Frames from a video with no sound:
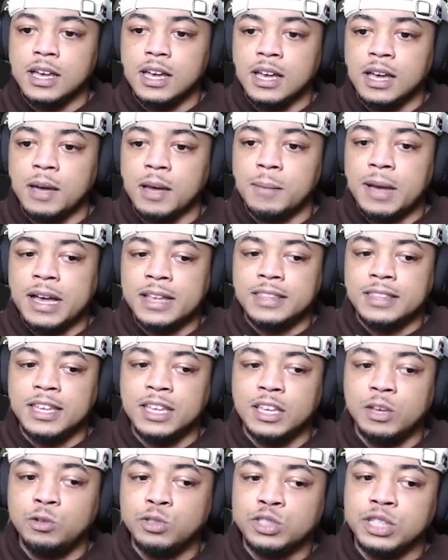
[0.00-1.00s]
I
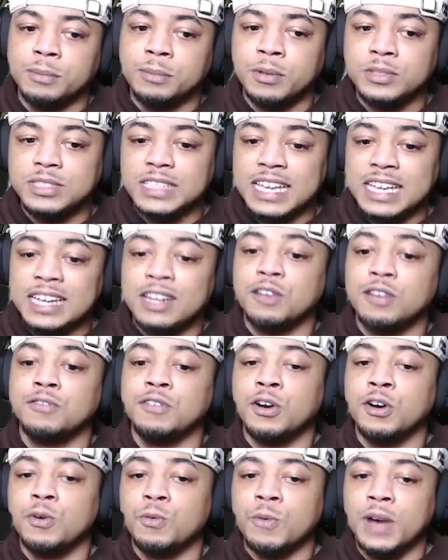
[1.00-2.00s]
think who's the most
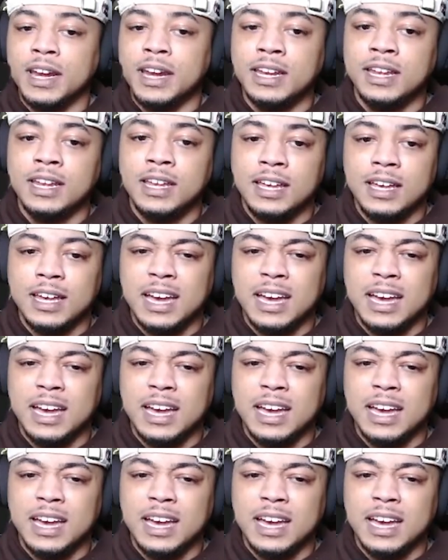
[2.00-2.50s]
NFL ready.